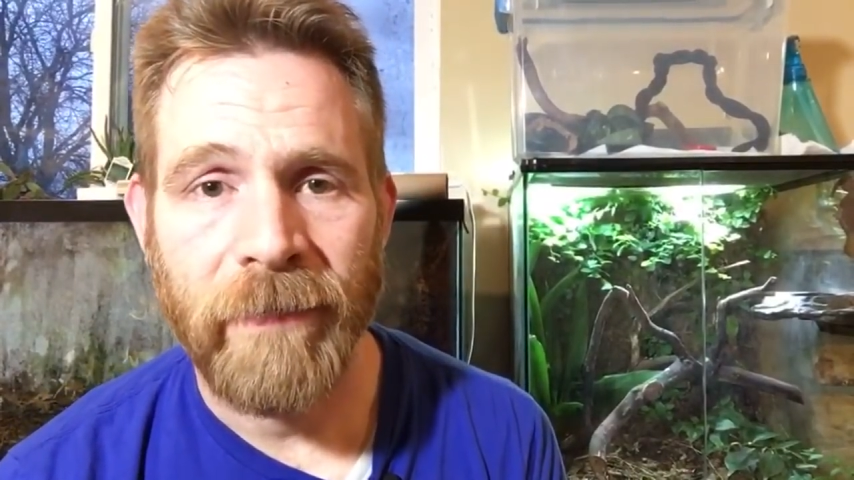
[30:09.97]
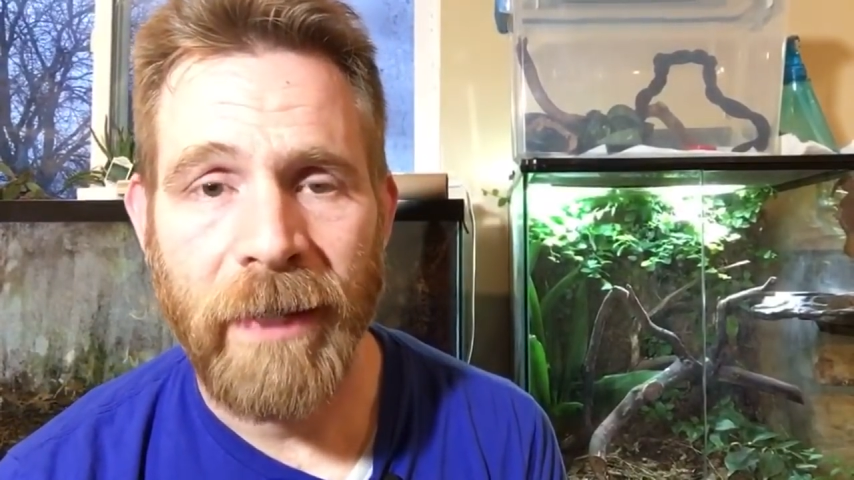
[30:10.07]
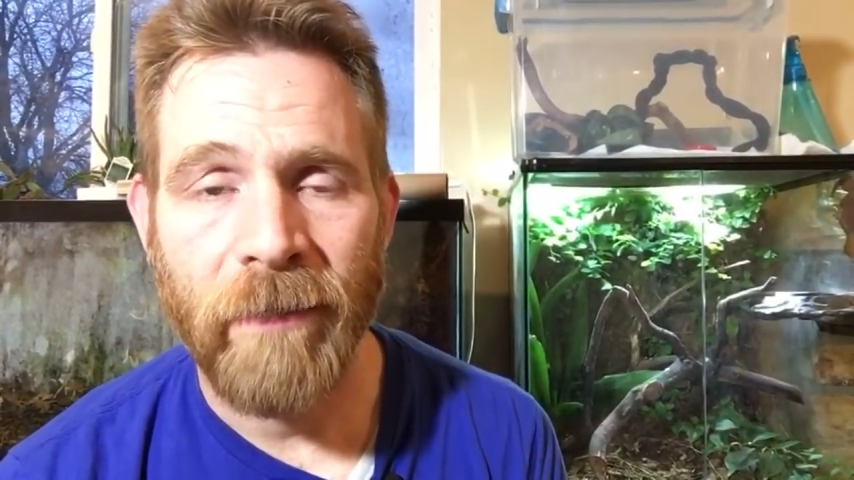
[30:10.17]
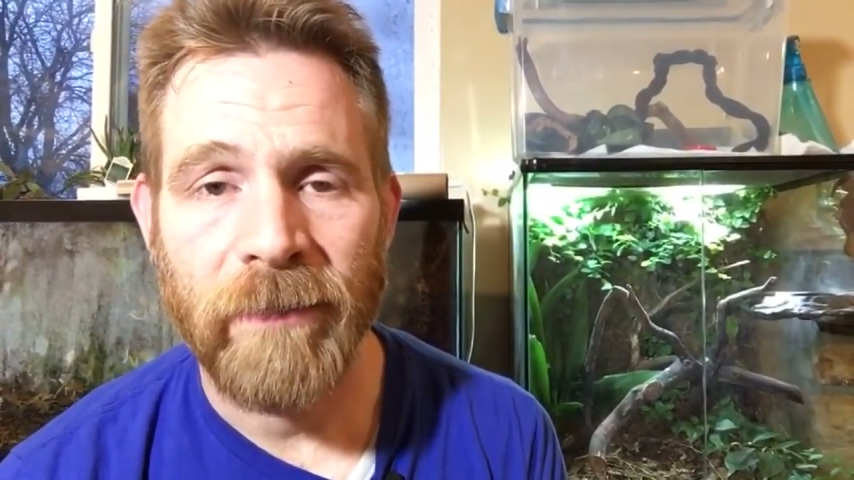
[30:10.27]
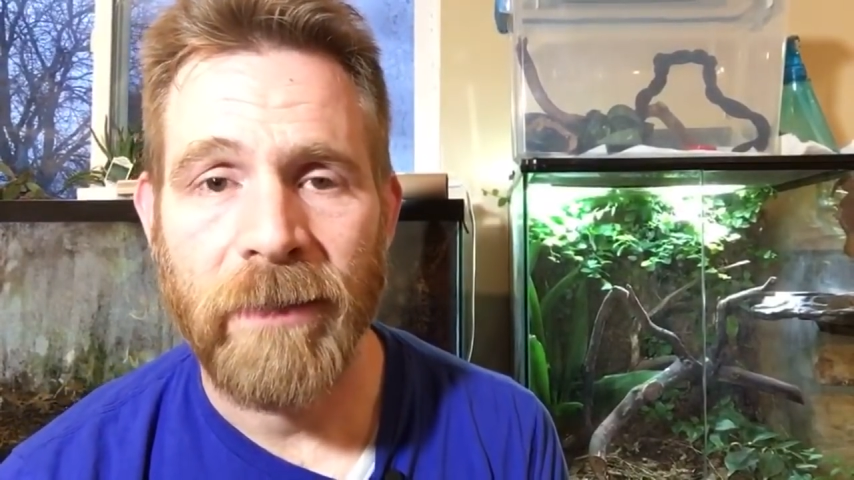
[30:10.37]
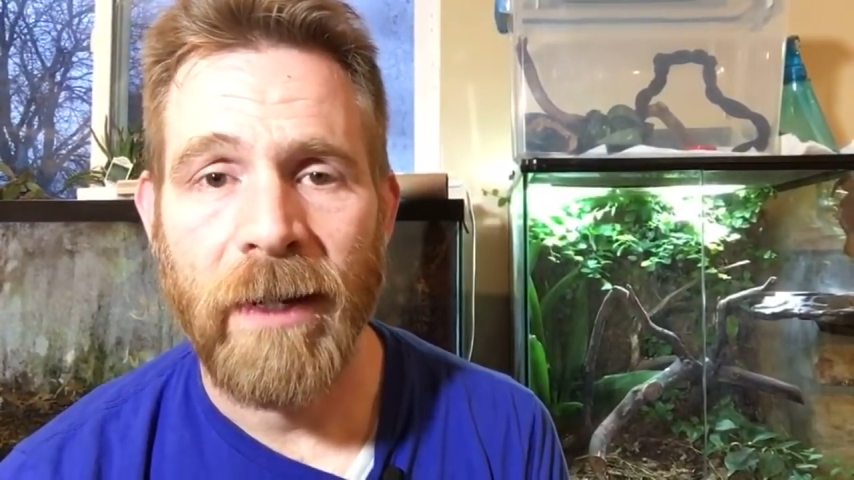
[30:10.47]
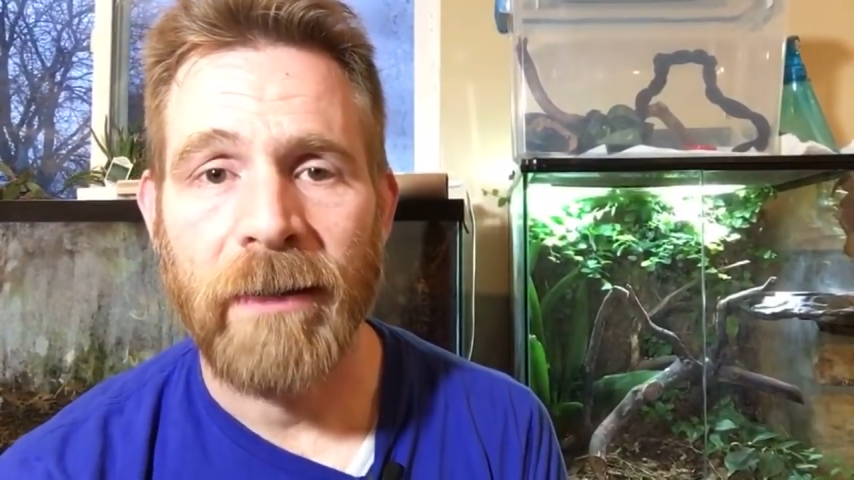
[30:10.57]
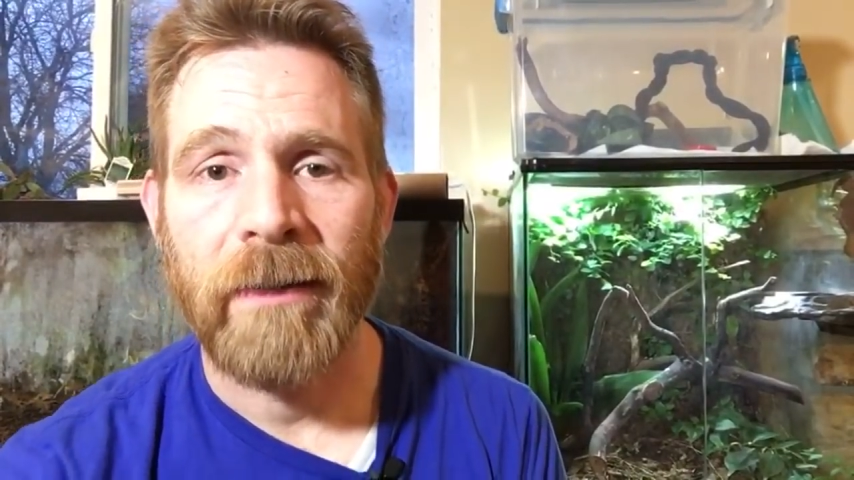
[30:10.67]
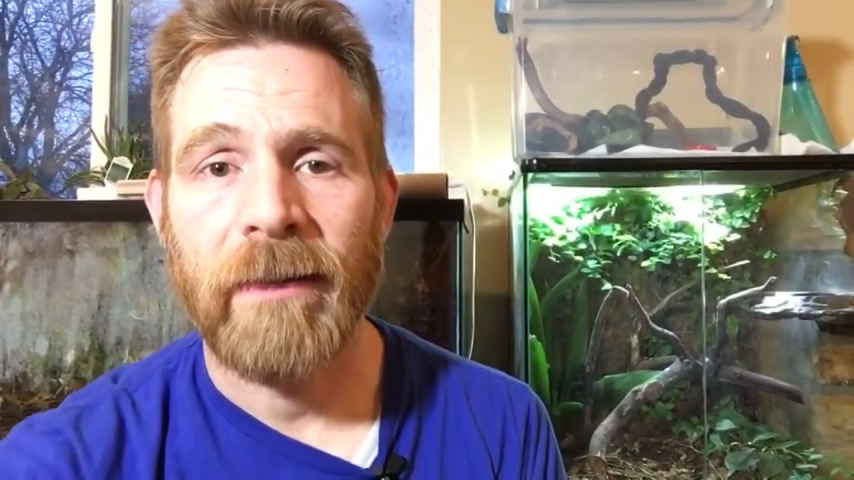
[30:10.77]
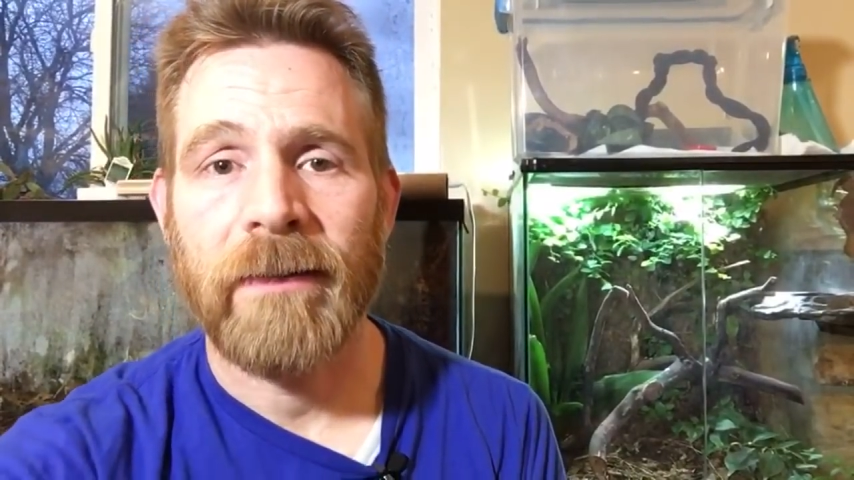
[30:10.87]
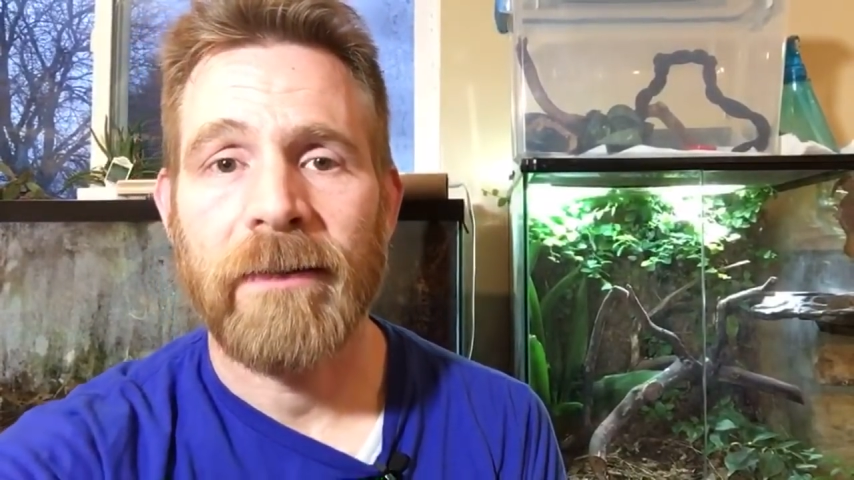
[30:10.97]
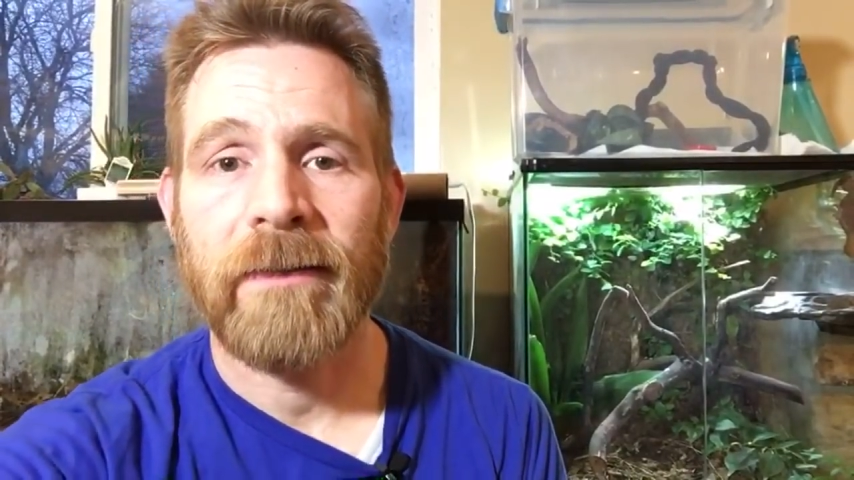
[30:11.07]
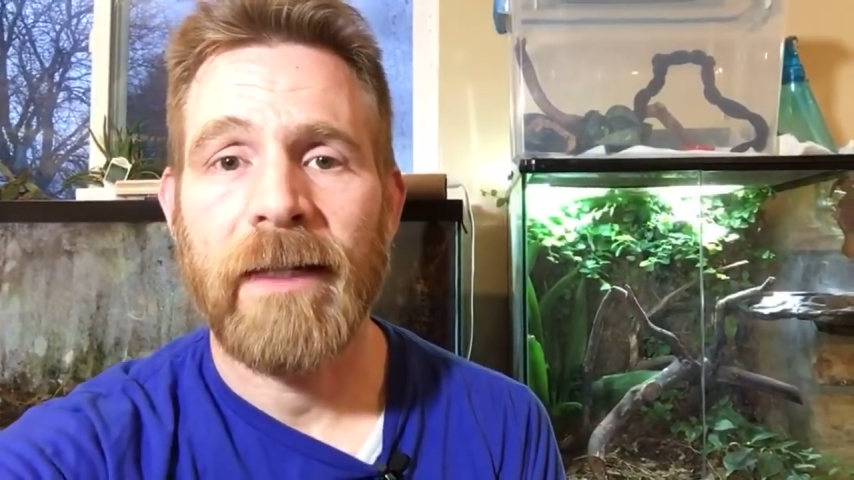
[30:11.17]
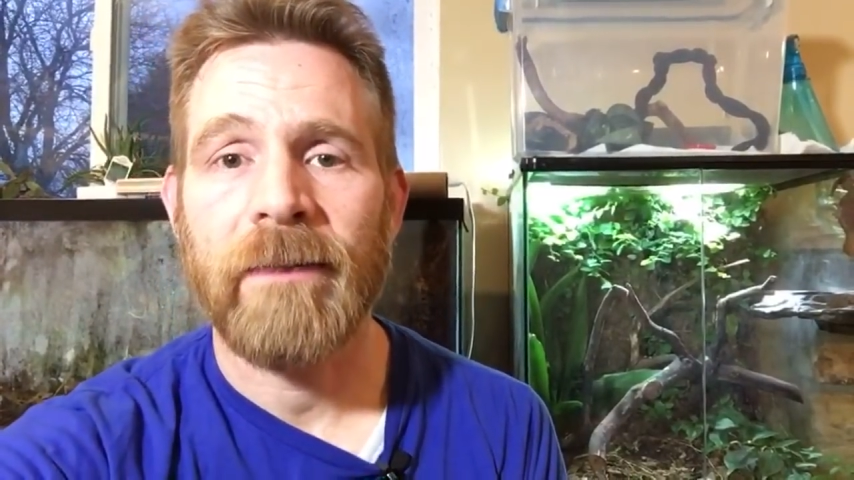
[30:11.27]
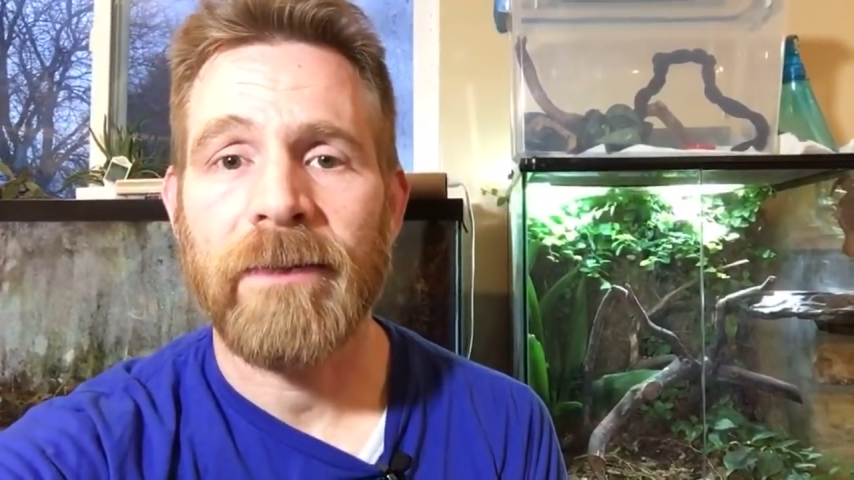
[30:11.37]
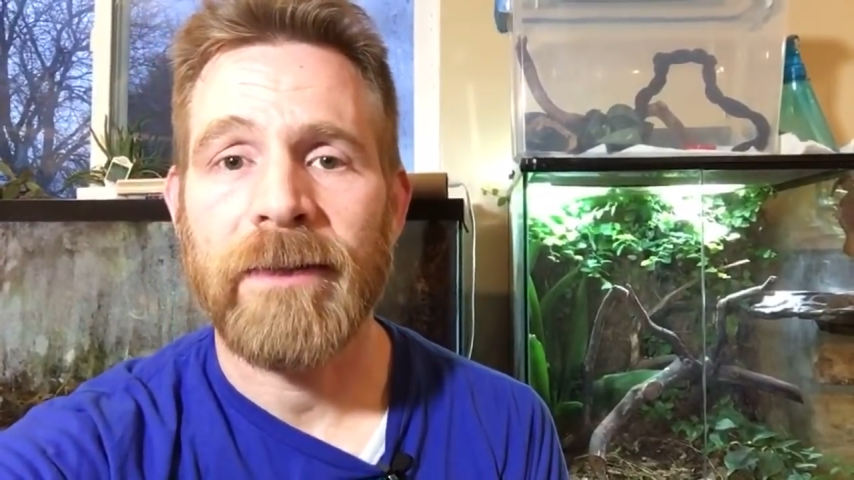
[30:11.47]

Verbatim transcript: and that was not a sustainable